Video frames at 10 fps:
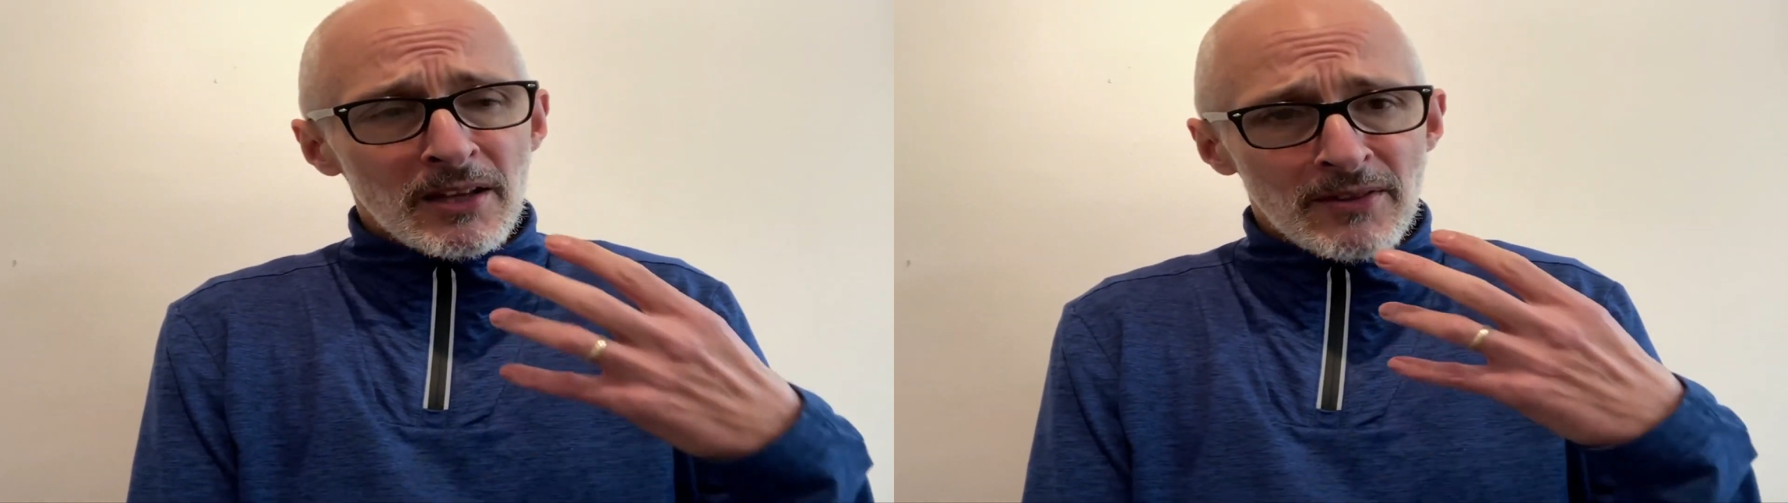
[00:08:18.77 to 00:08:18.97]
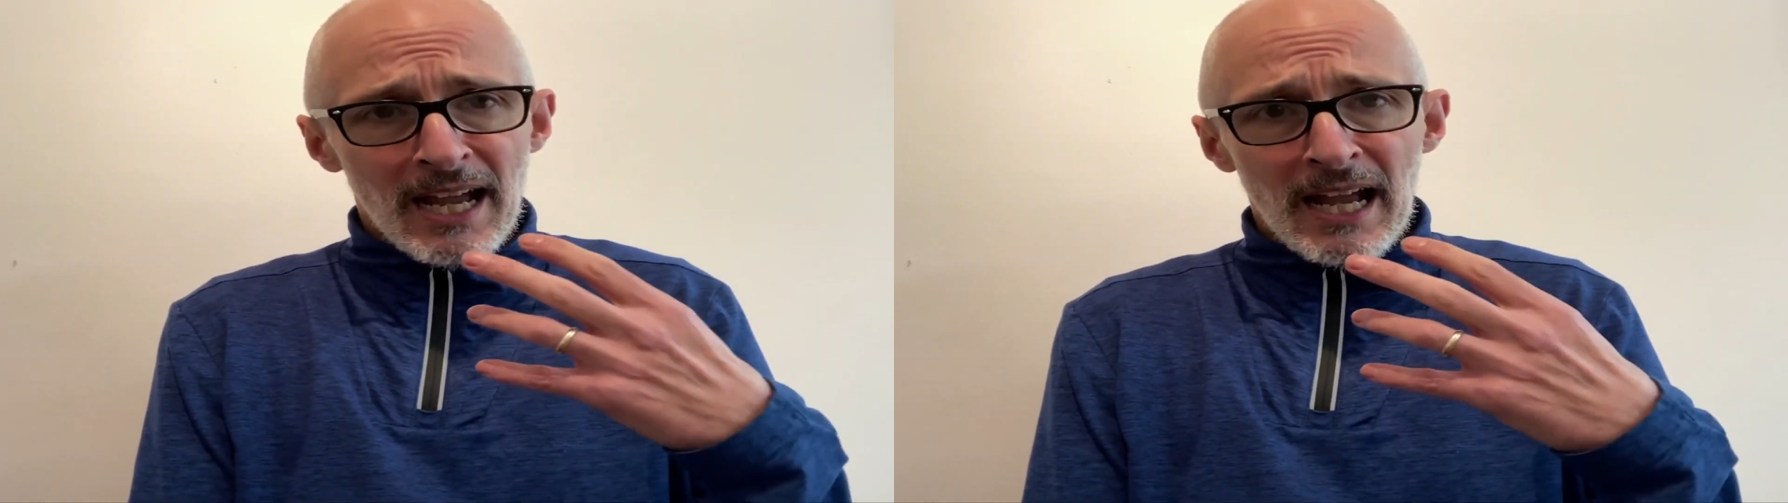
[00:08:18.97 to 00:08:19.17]

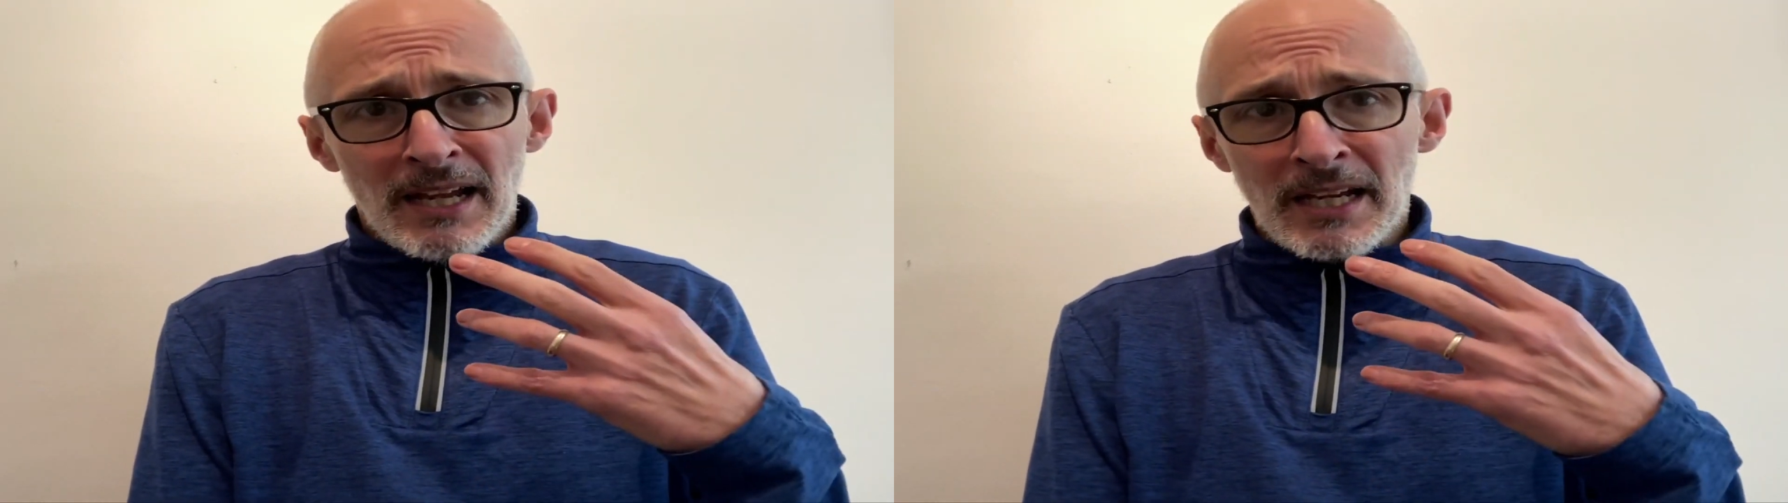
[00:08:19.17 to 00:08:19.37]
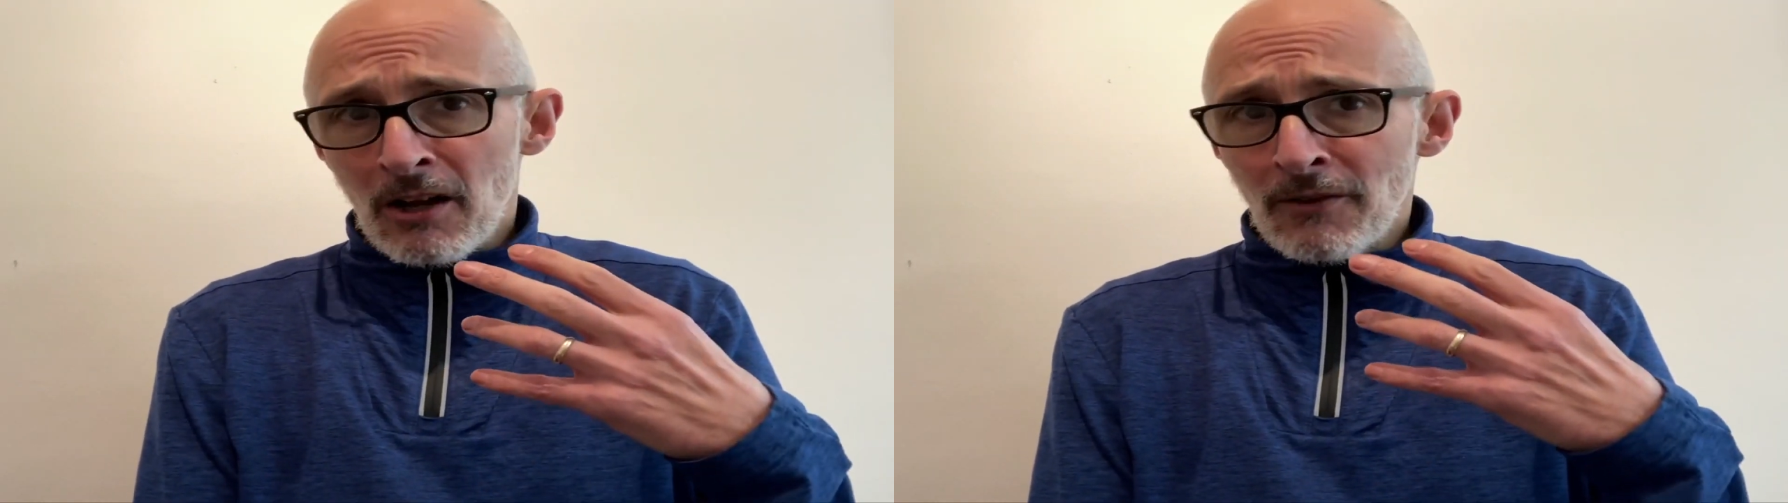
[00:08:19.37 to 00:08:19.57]

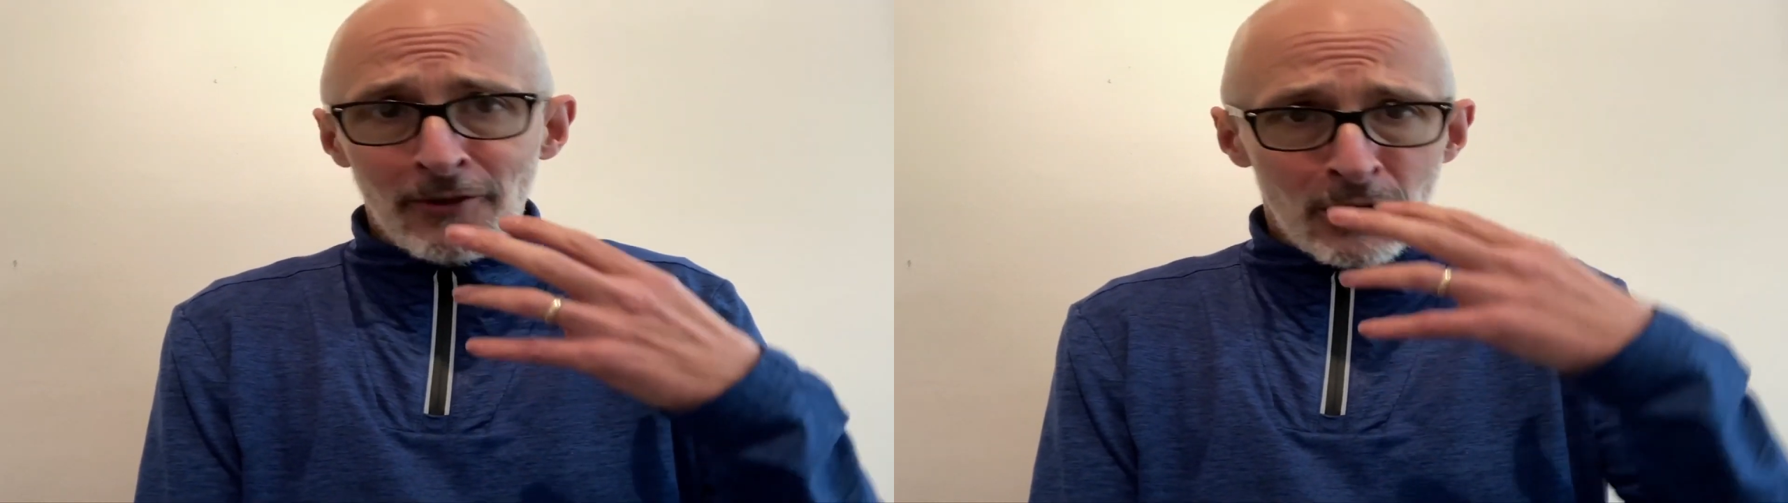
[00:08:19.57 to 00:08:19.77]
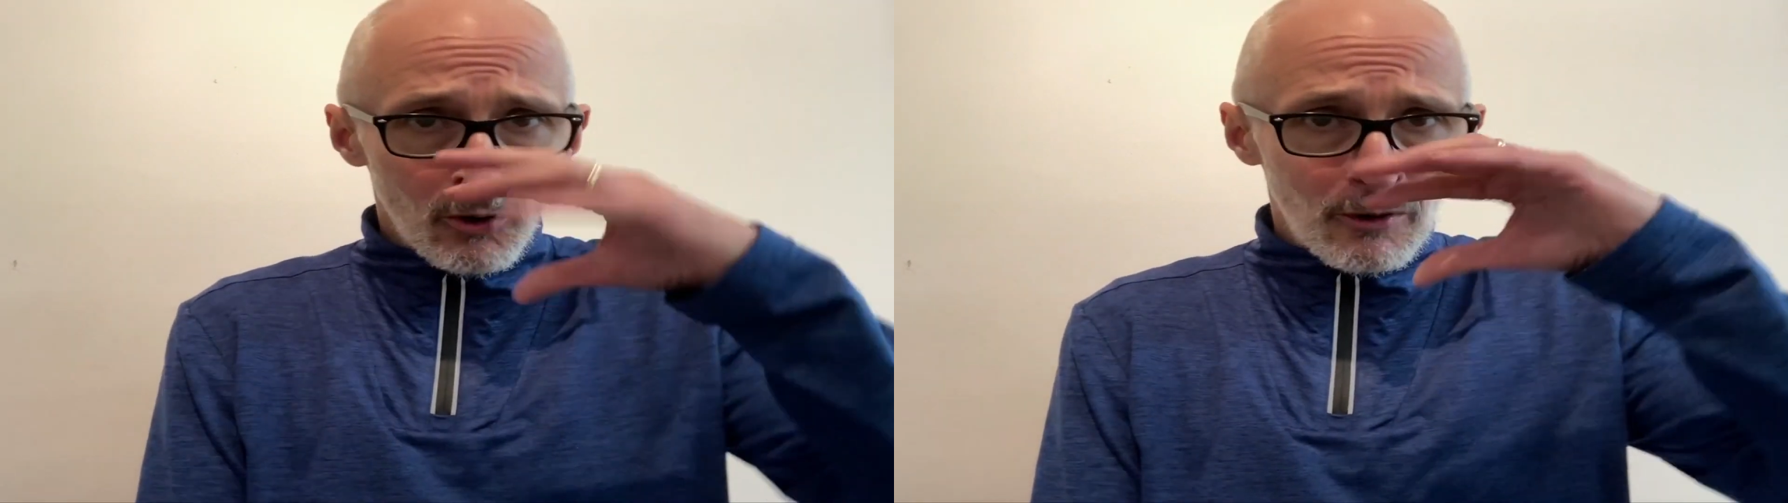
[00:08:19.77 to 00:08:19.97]
that
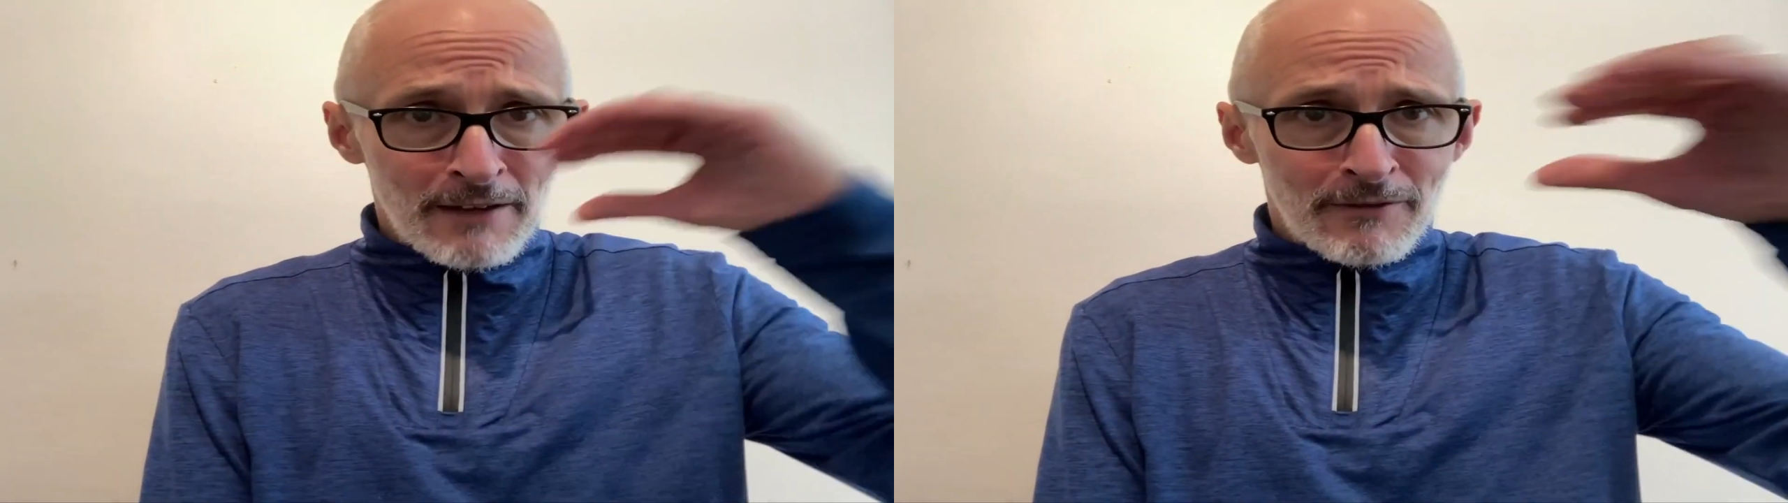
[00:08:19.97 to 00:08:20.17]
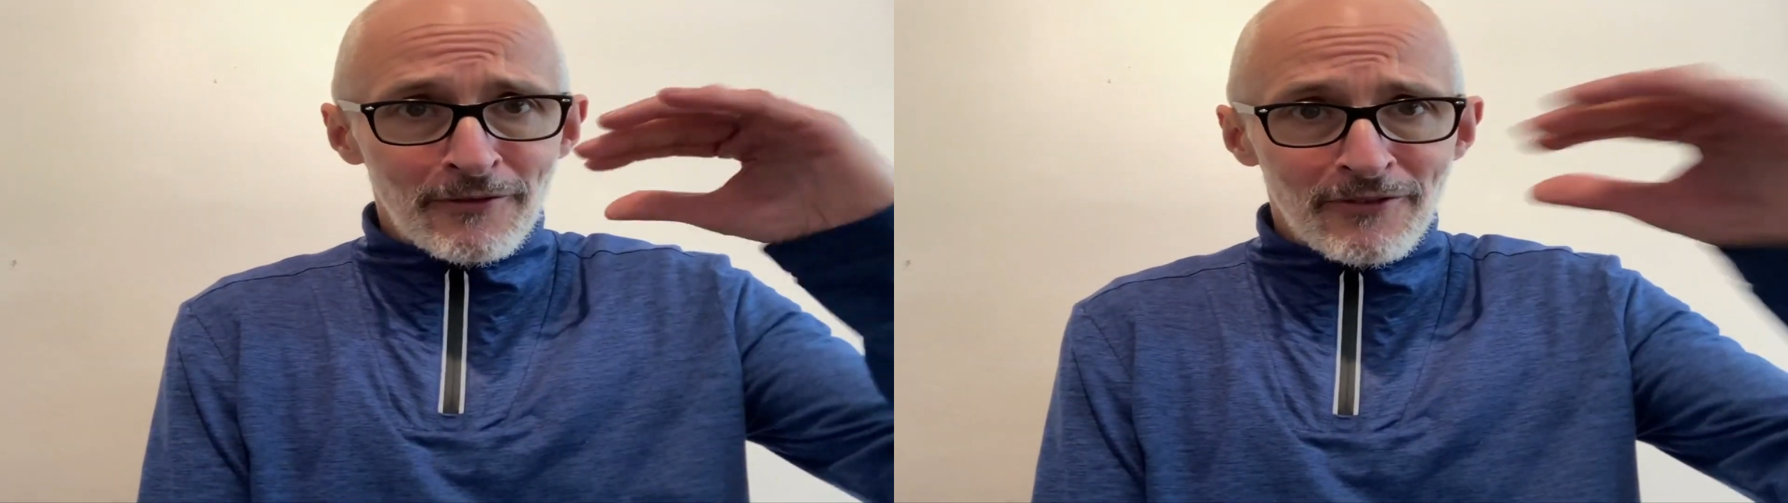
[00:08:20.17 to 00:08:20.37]
for your
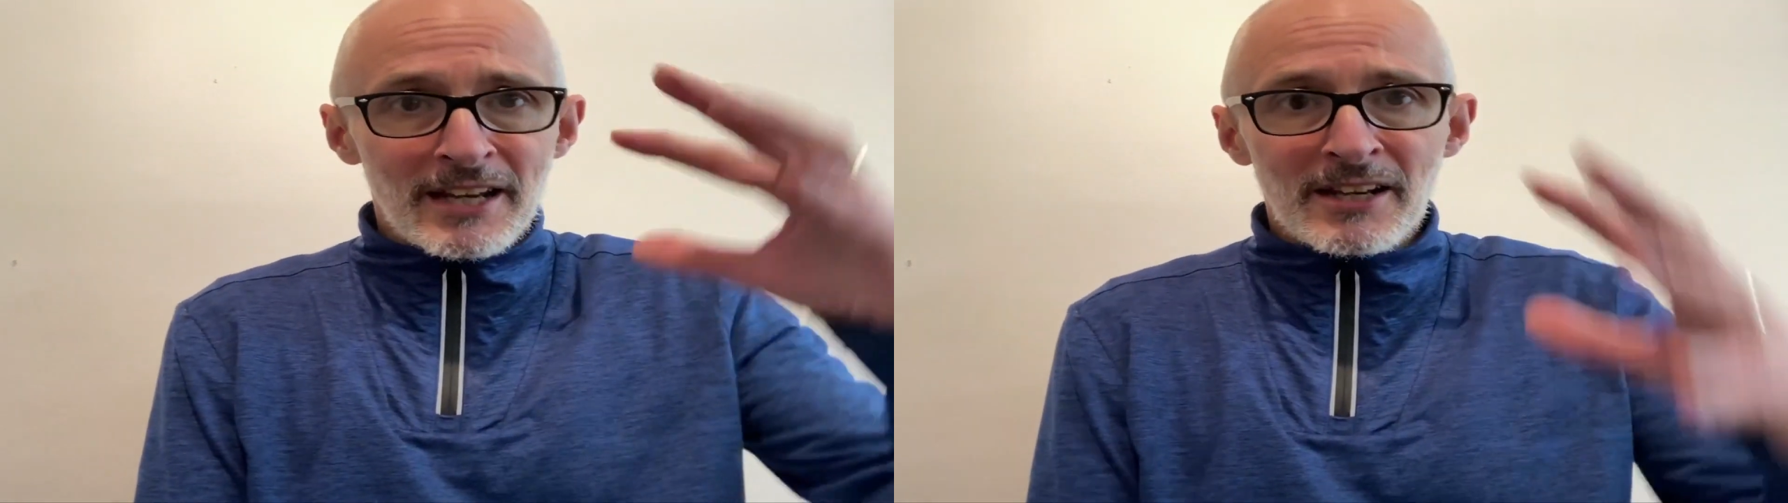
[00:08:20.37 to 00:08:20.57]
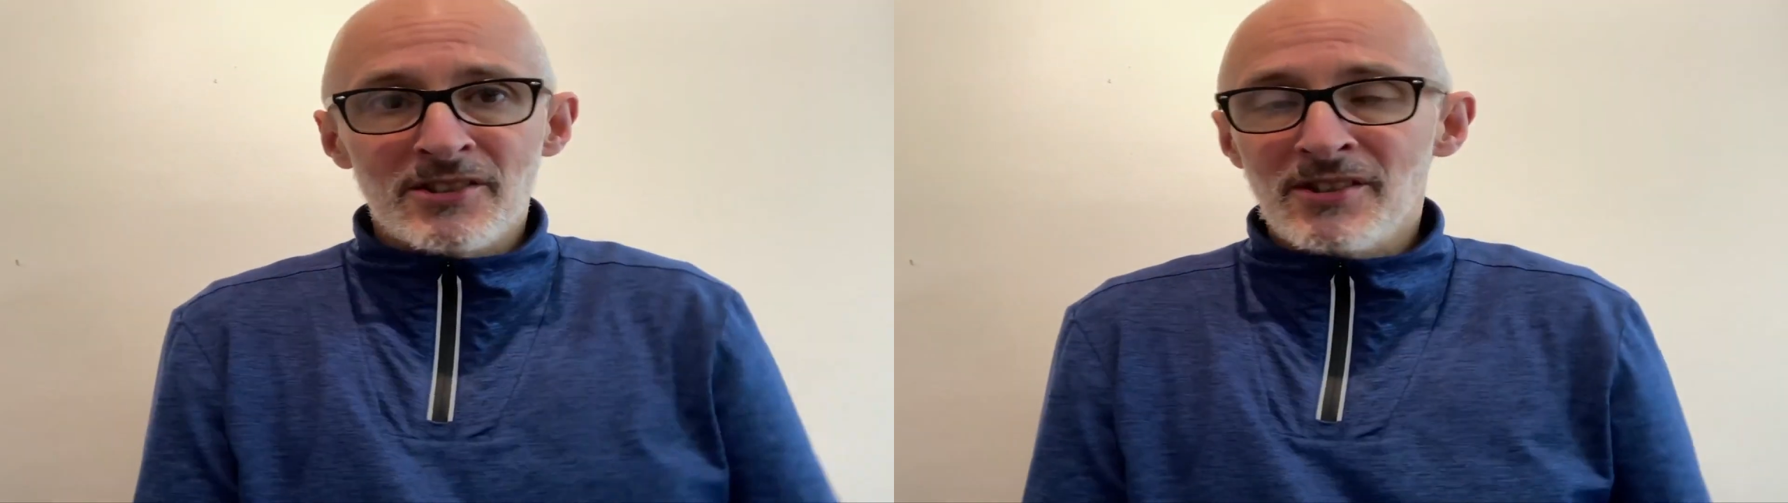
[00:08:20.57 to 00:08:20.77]
level of
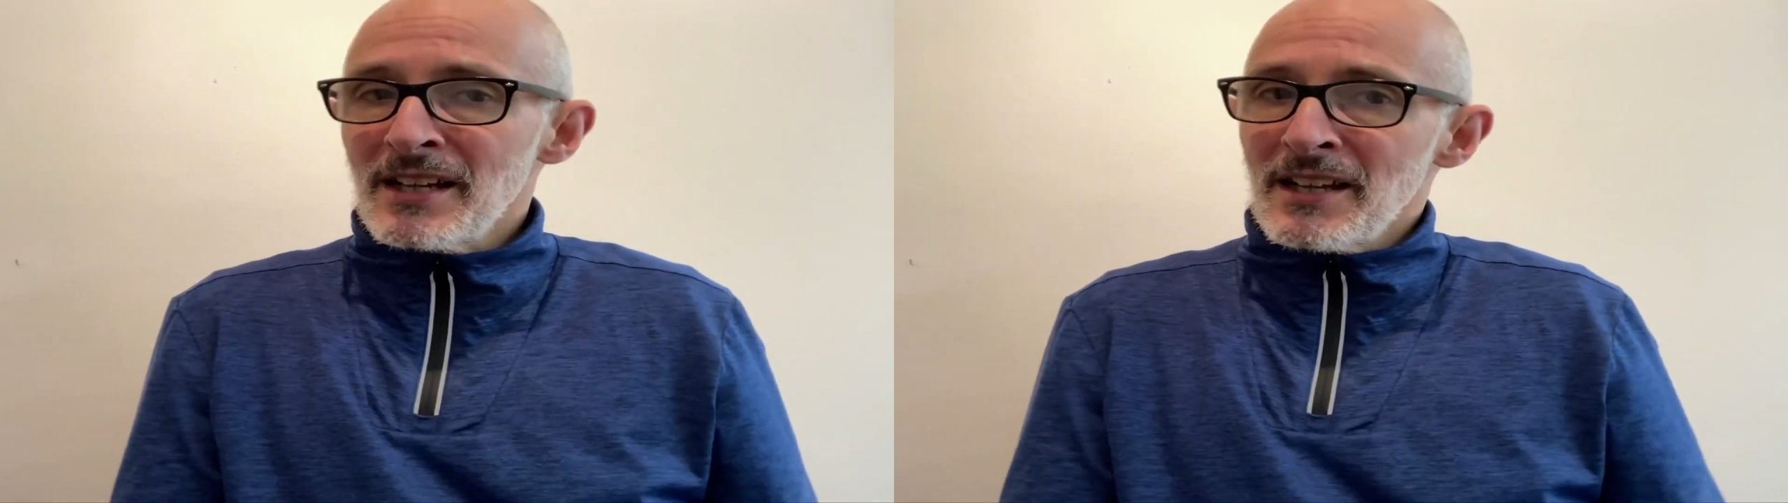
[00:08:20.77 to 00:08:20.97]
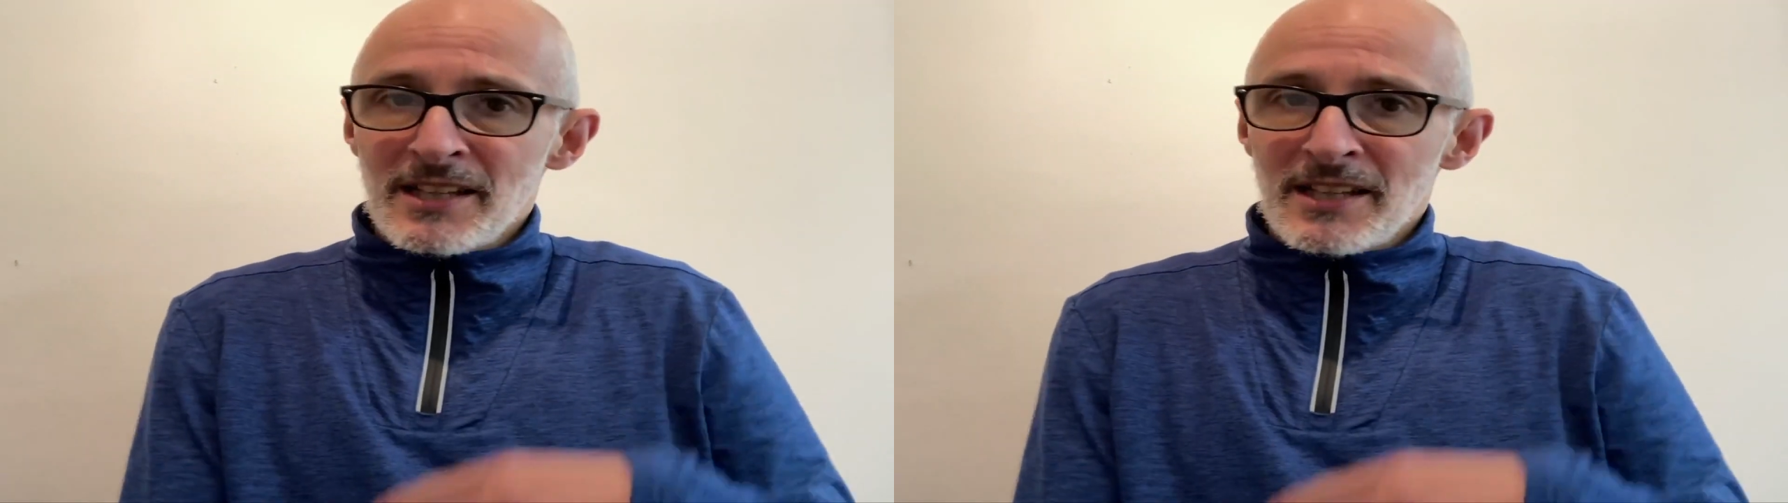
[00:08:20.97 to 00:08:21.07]
fitness,